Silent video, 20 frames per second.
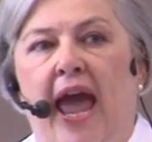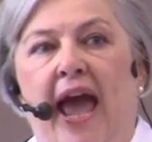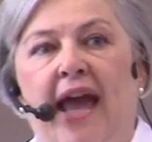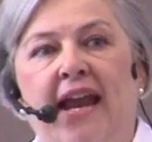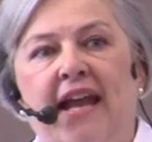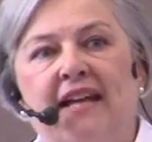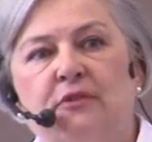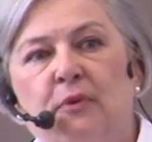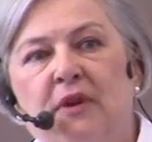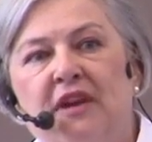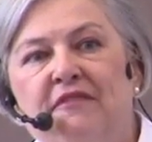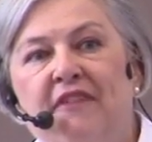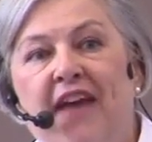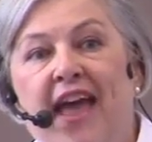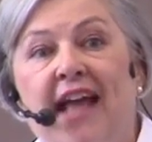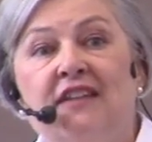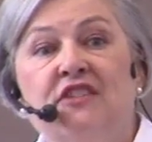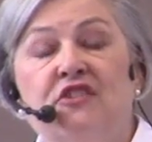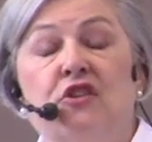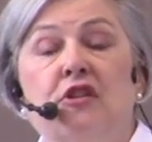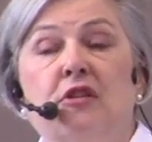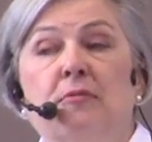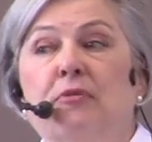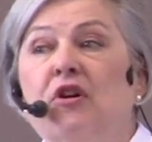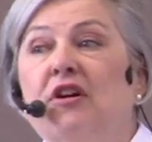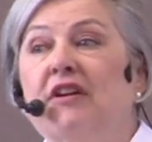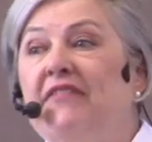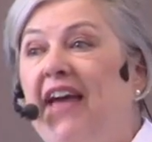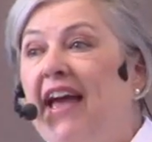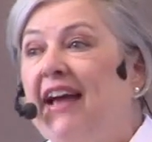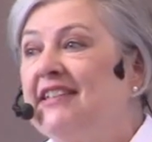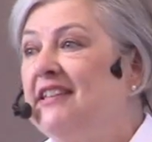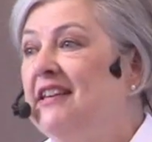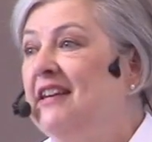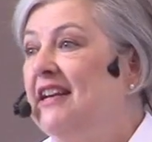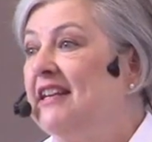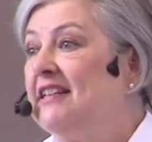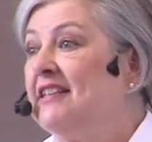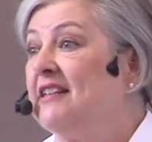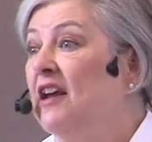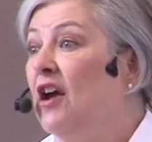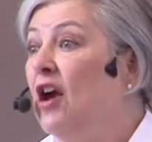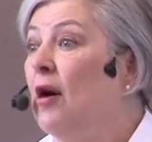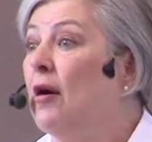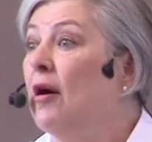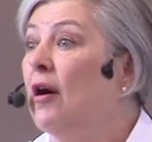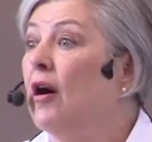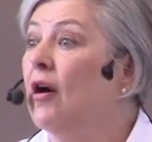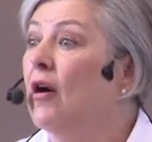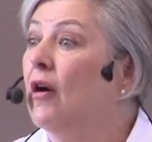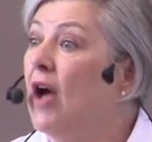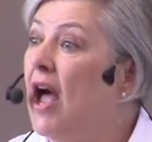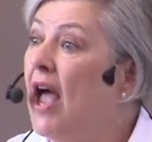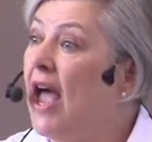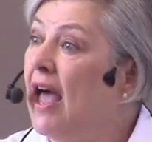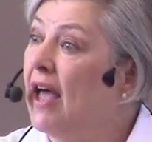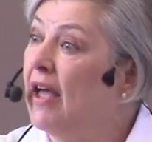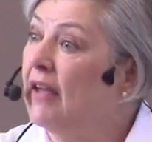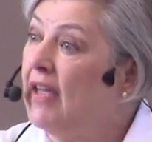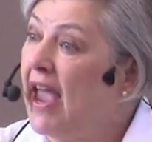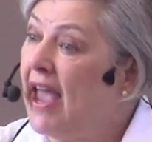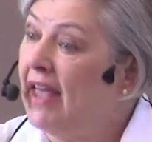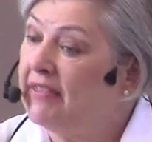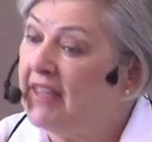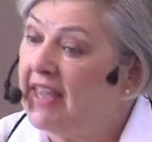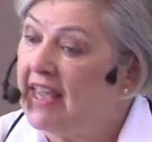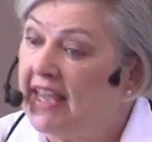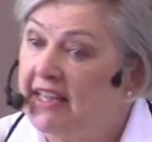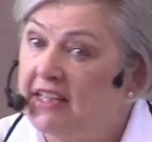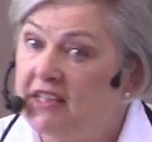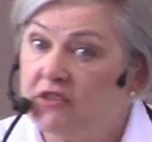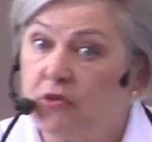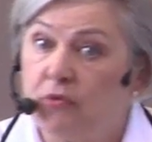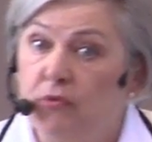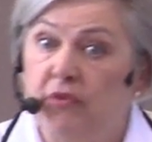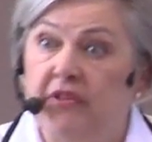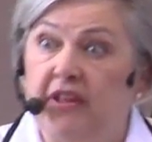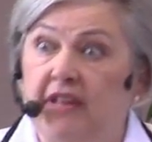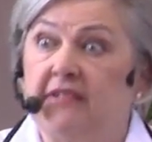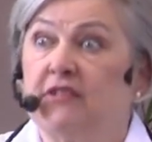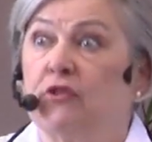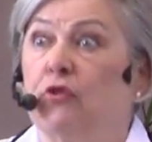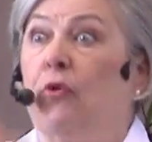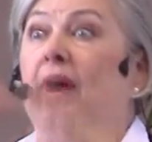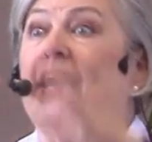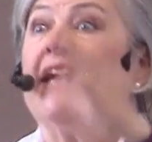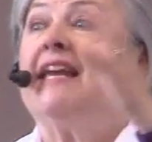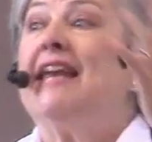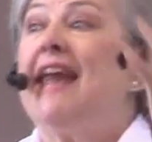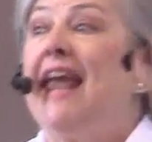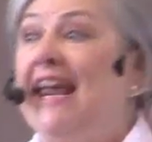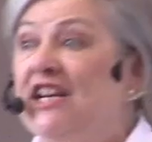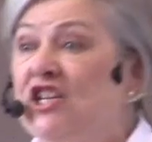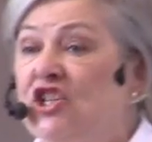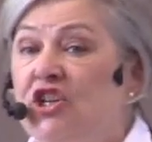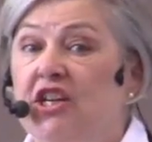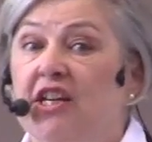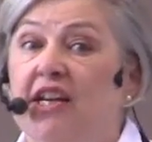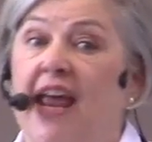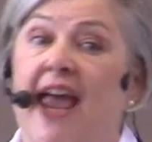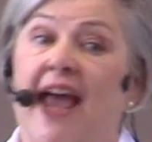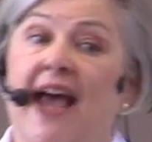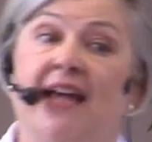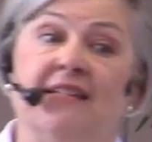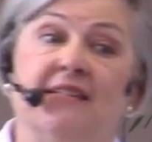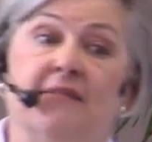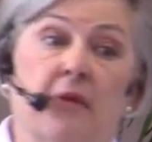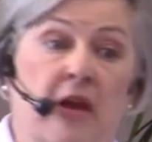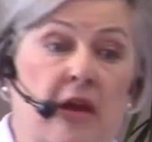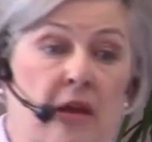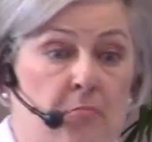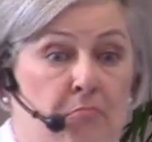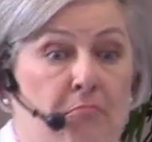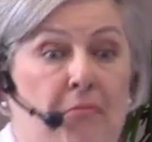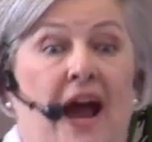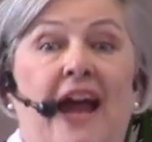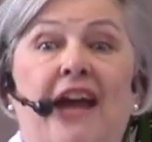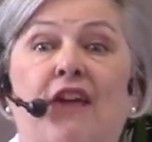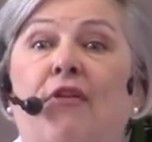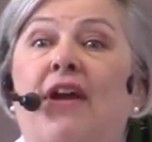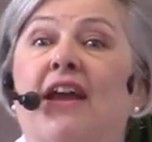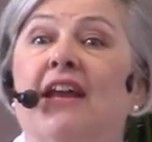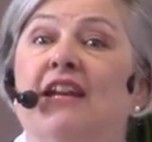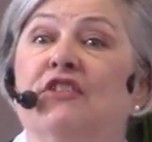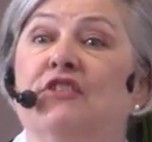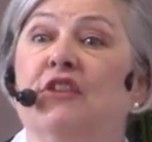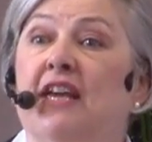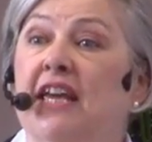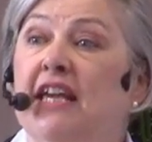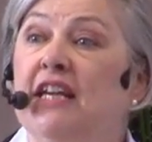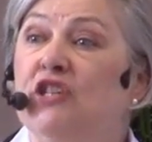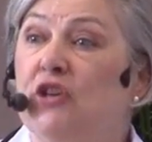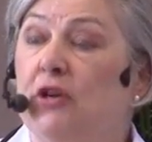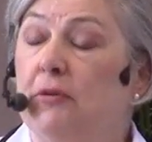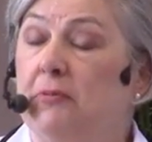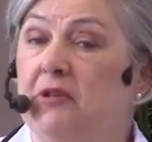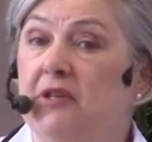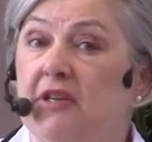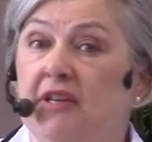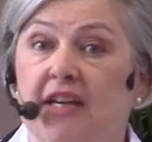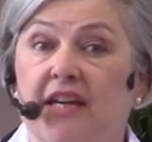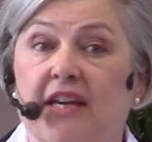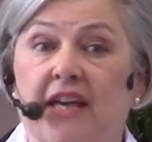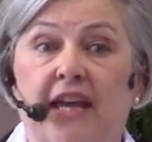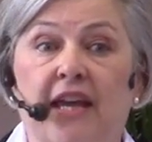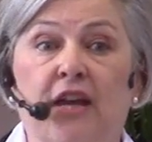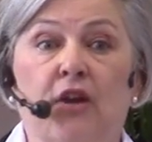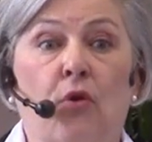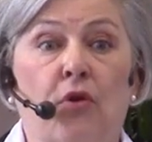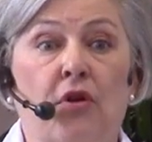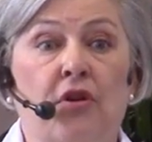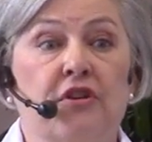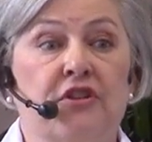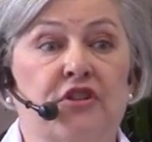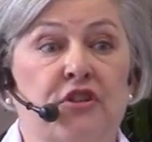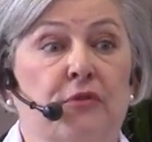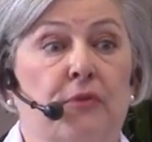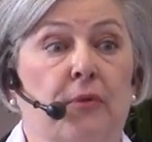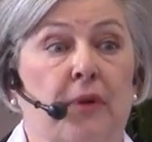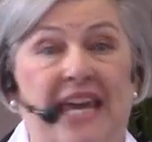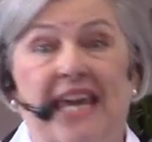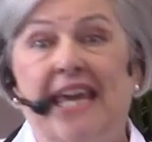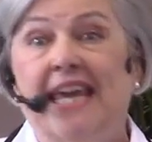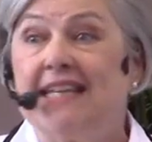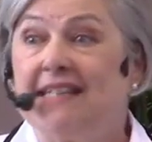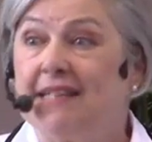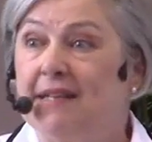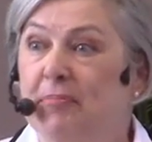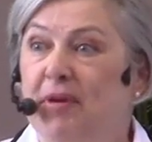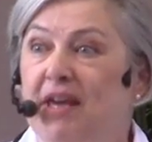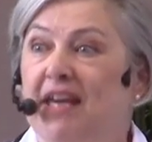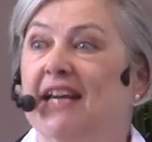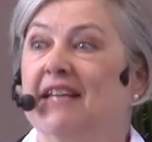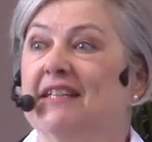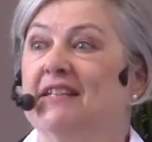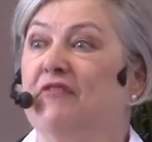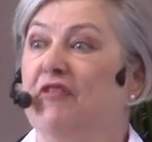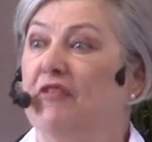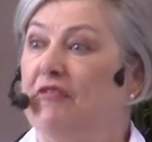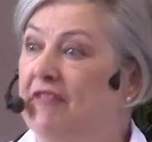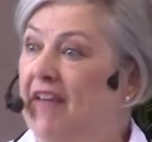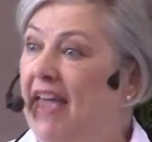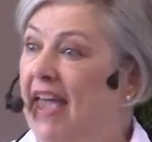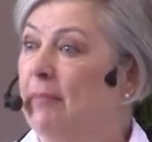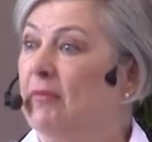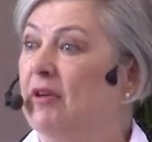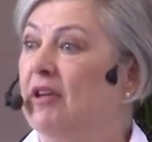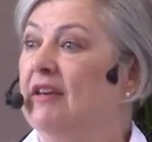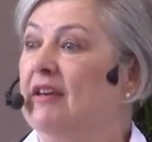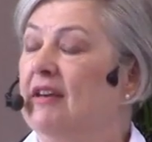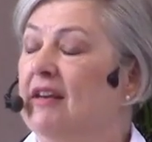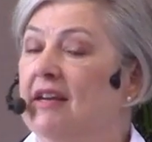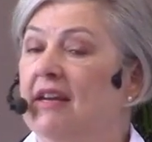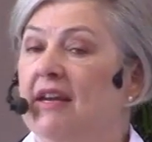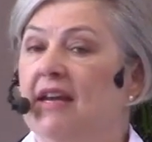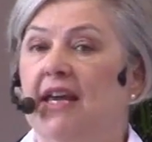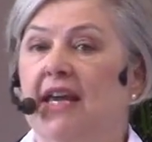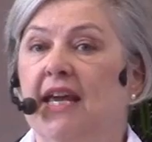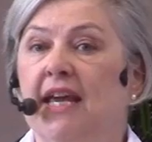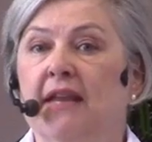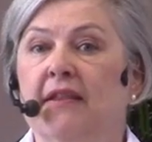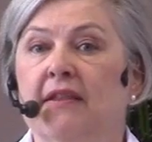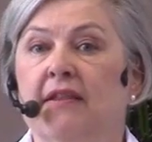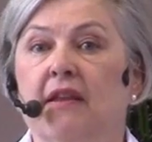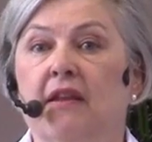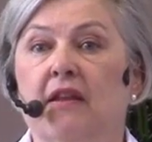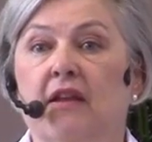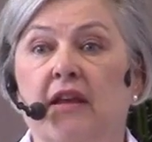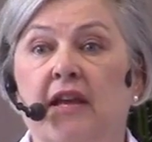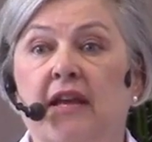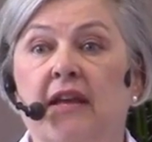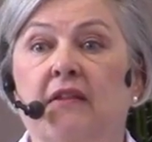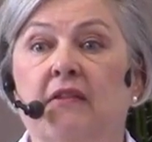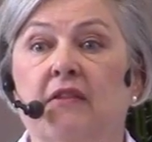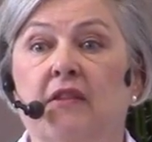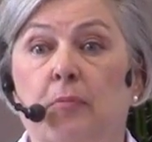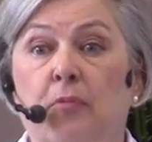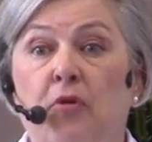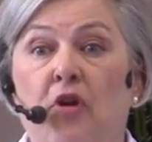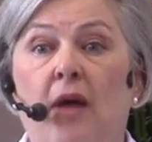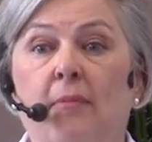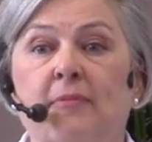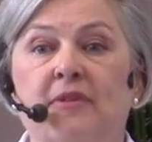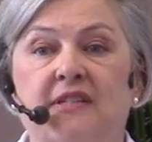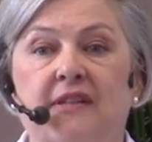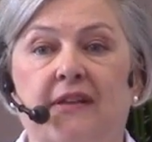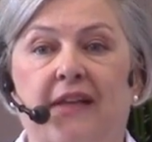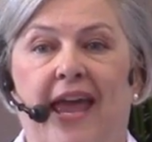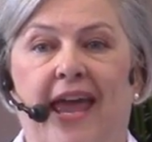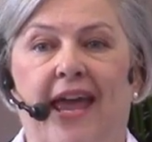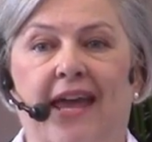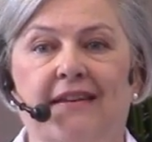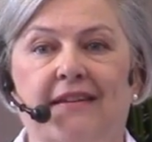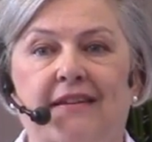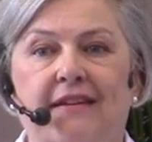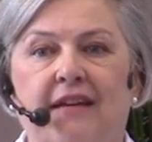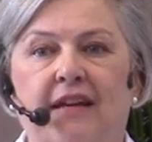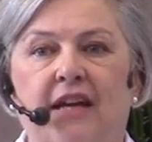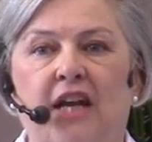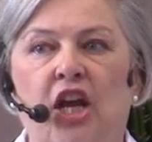And as we advance to the book of Exodus, and this great nation has migrated to Egypt in order to eat because of a famine in the promised land.